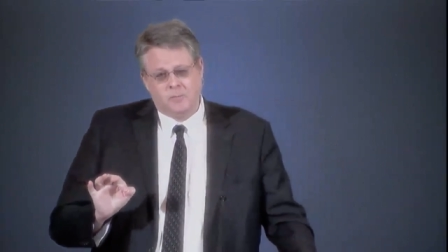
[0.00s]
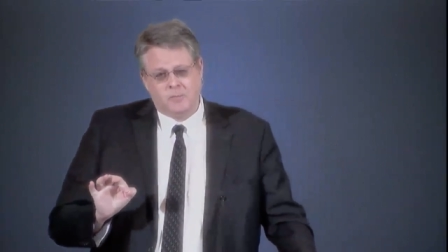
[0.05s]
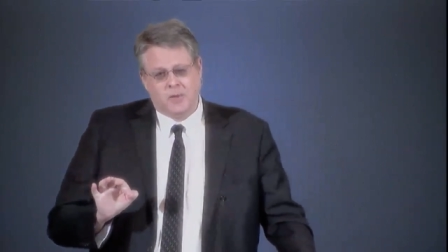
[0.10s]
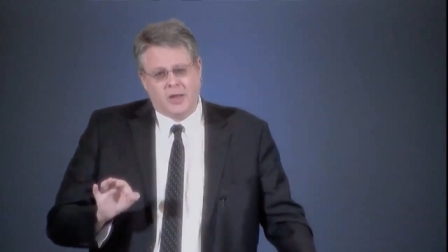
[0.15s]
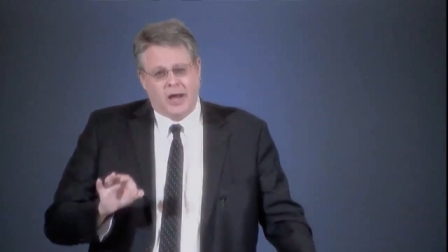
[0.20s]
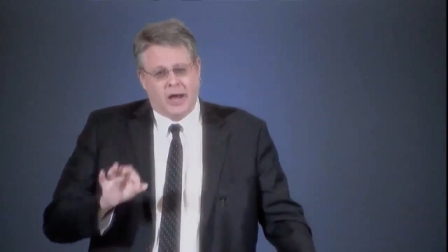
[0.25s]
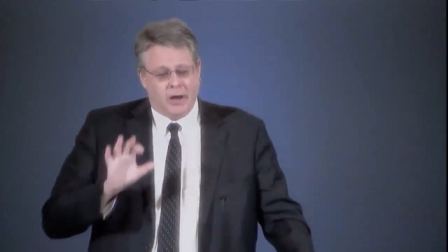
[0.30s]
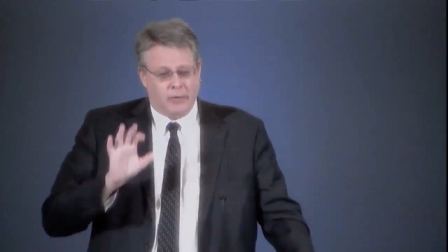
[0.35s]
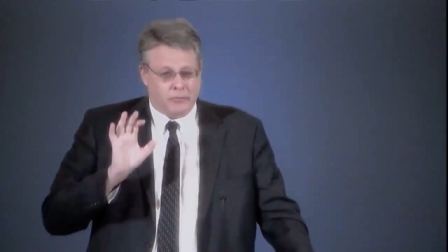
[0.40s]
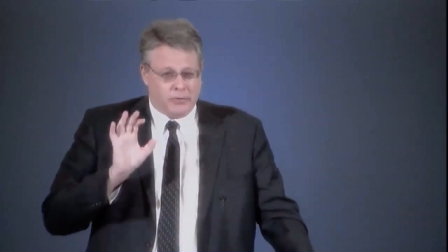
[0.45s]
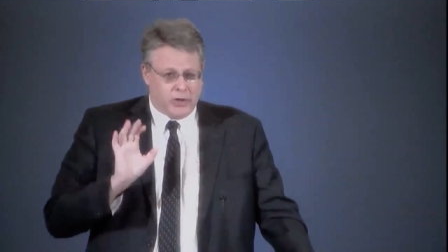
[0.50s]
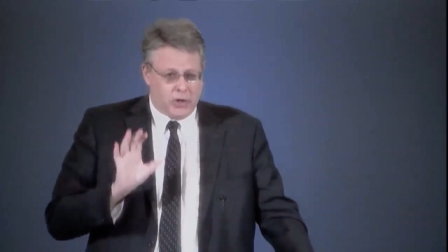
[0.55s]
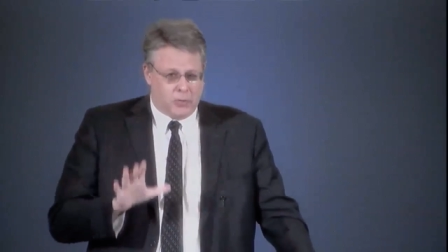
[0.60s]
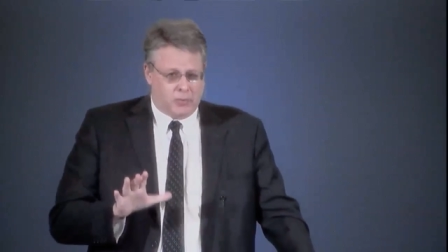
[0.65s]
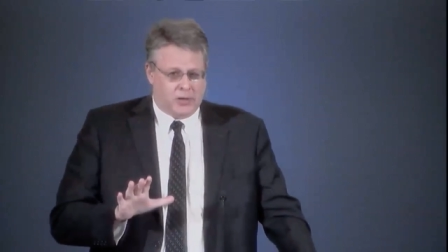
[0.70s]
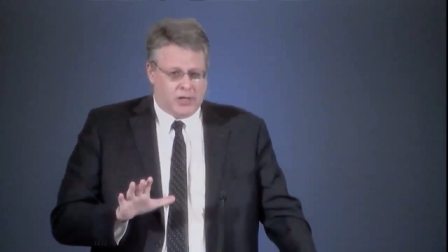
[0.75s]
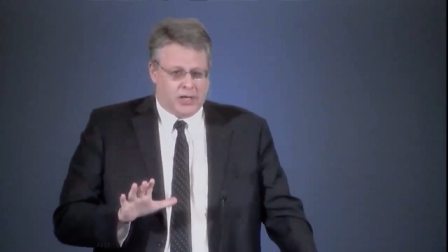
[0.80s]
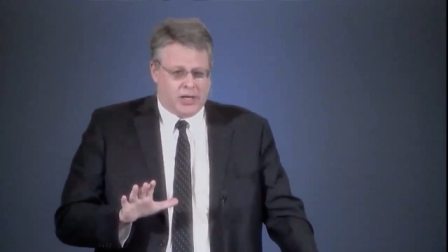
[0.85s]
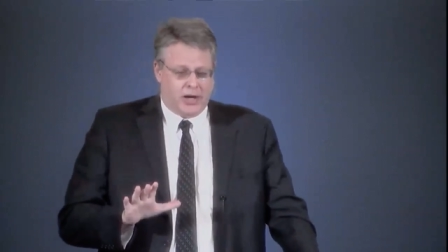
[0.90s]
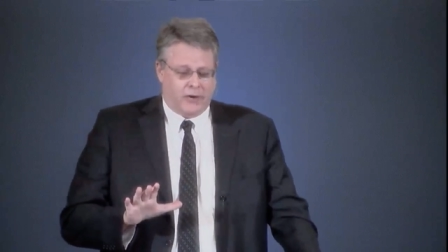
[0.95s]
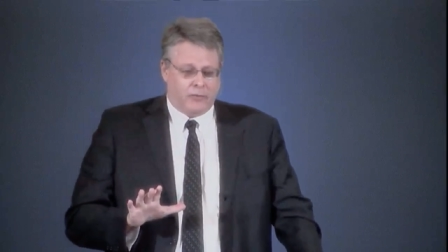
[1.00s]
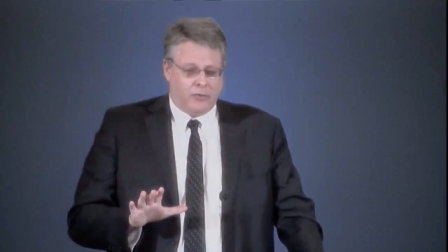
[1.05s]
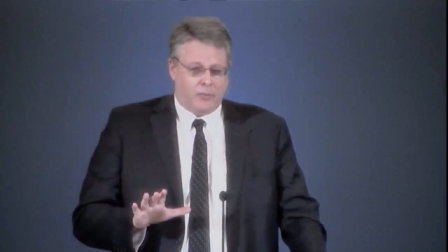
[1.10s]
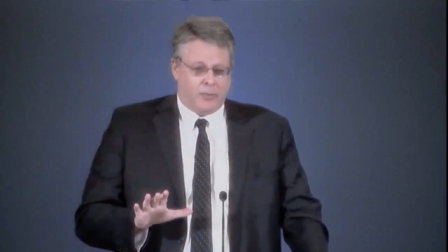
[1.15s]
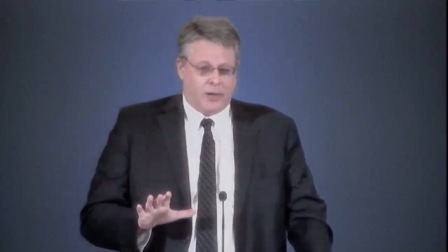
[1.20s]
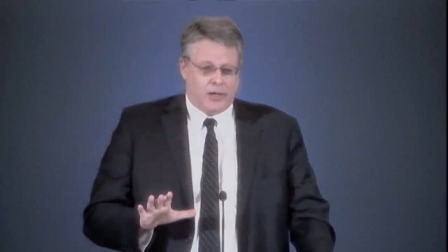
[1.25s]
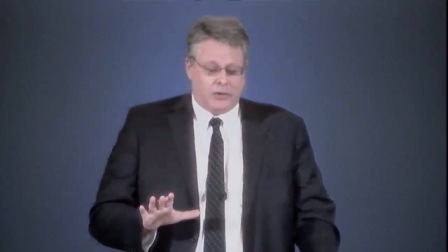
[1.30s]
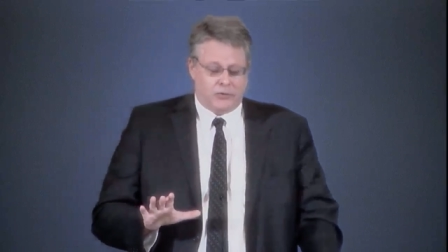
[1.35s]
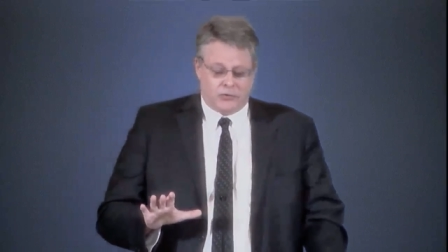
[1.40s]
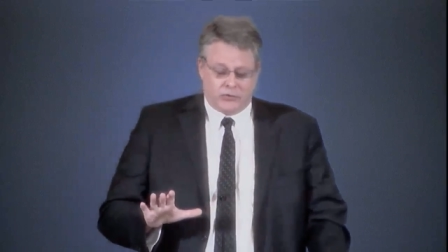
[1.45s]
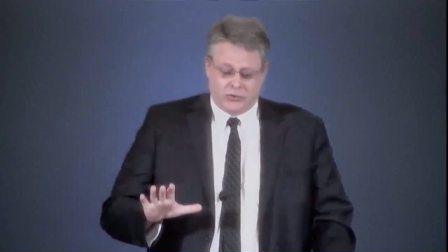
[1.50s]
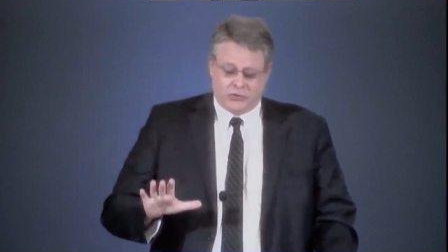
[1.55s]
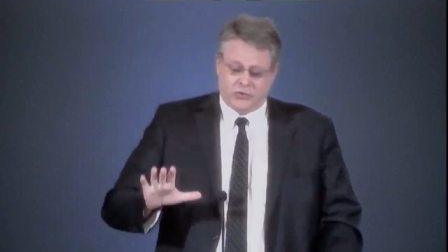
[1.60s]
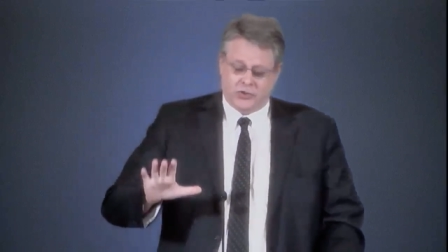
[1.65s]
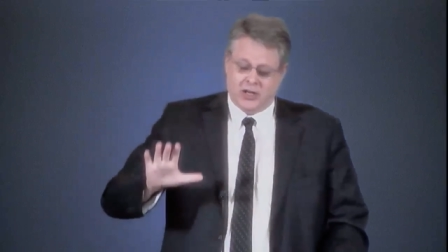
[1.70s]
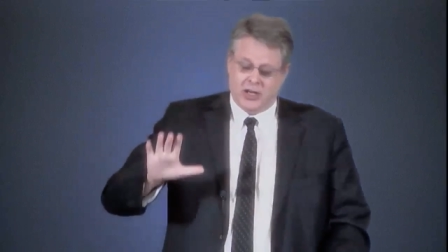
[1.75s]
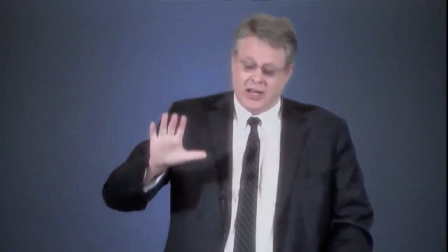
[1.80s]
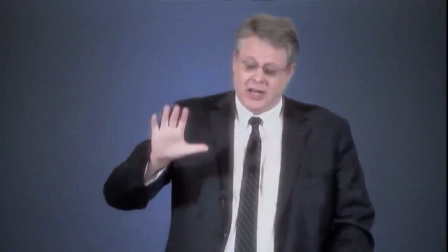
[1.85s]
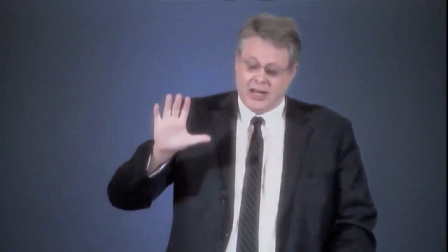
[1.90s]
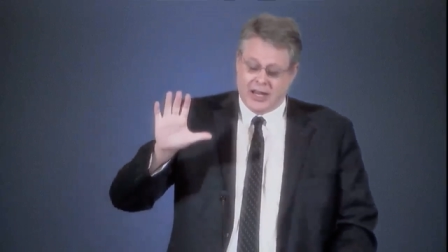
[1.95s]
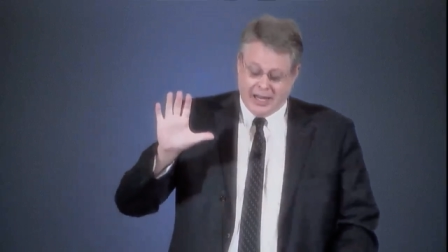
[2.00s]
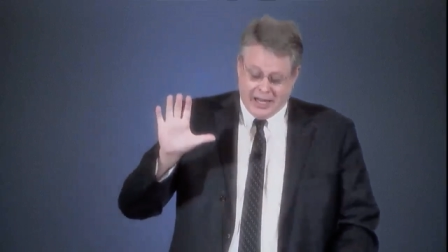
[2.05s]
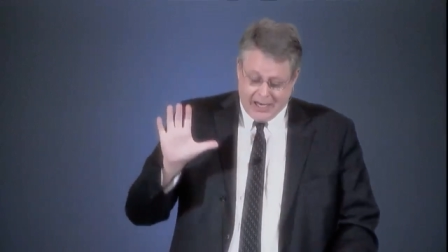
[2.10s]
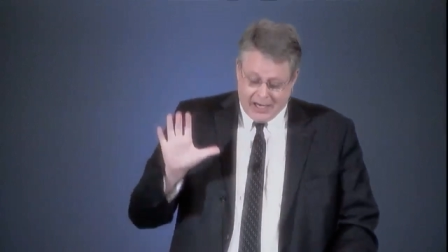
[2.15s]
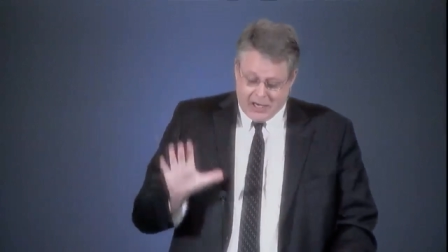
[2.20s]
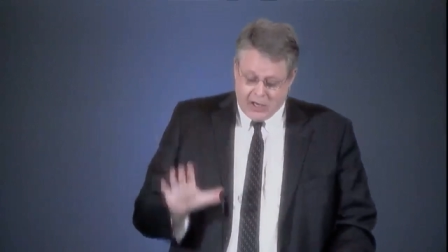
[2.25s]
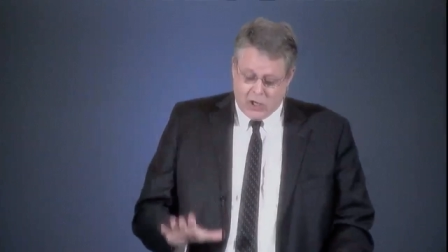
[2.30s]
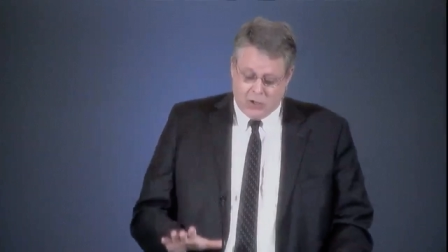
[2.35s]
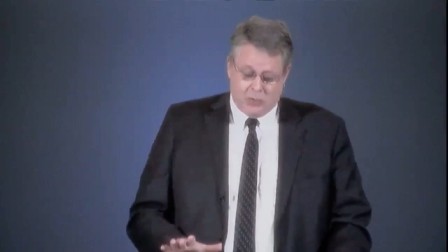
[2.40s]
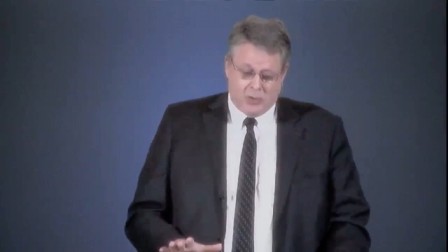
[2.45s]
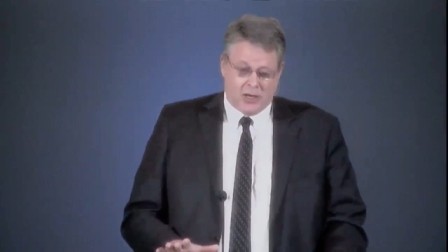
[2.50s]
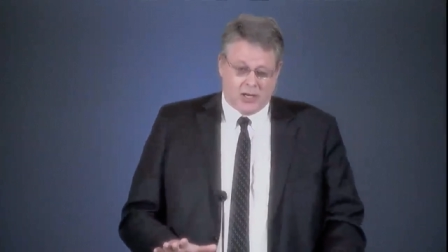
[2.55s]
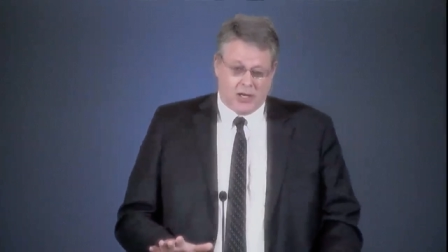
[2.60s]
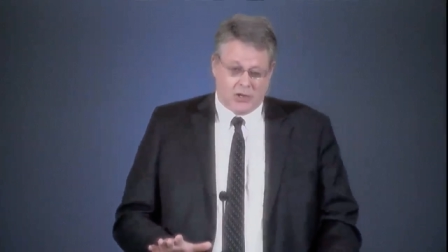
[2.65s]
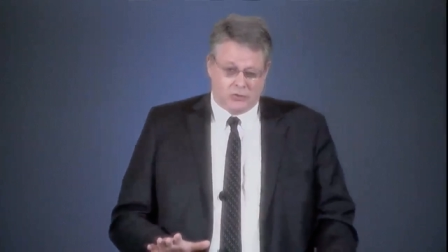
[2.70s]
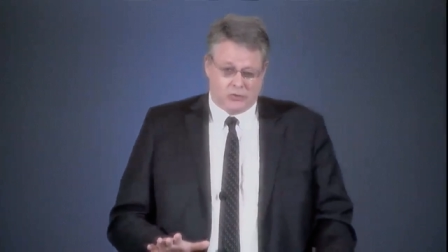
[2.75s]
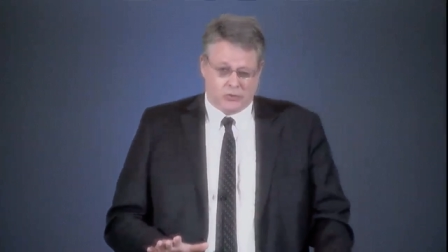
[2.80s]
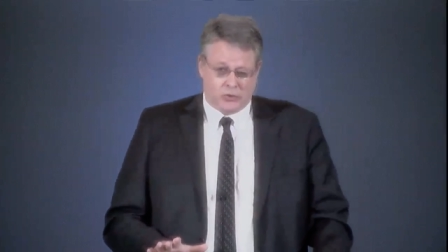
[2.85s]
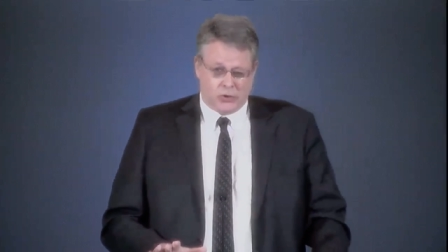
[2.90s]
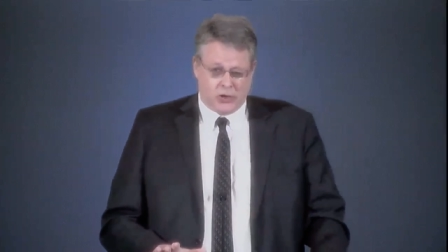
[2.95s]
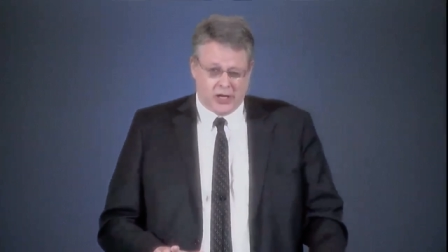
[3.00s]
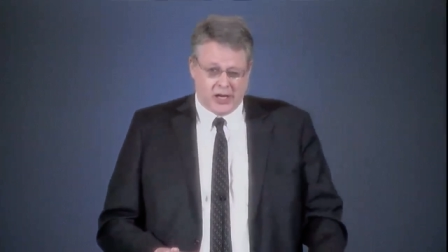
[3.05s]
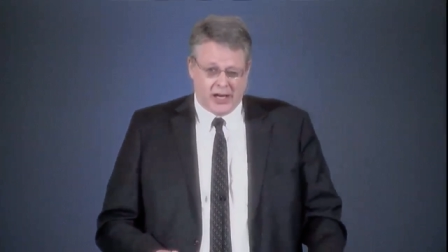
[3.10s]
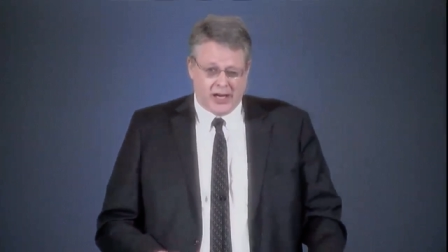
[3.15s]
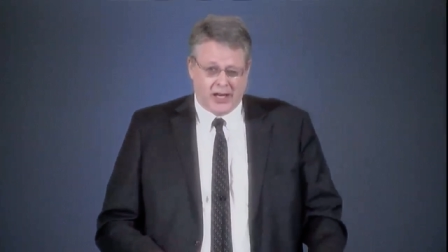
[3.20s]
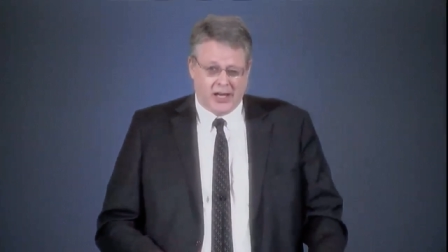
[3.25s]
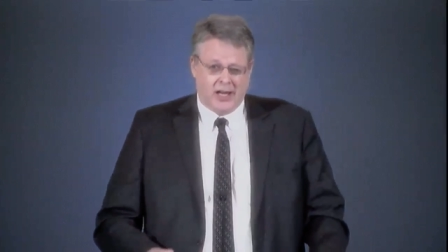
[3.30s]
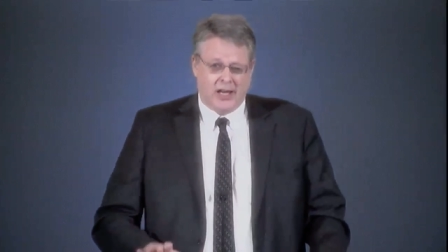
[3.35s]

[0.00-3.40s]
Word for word: of human governments in human history